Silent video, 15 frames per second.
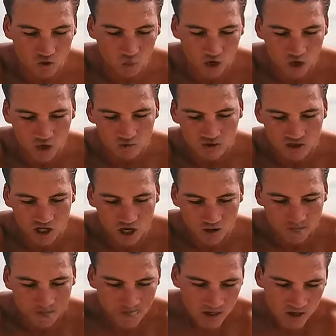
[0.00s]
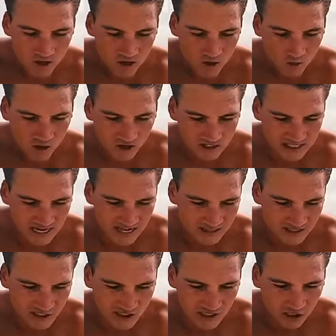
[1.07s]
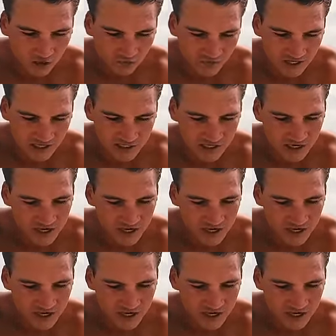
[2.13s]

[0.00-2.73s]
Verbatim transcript: world. So We're gonna take the skin off this,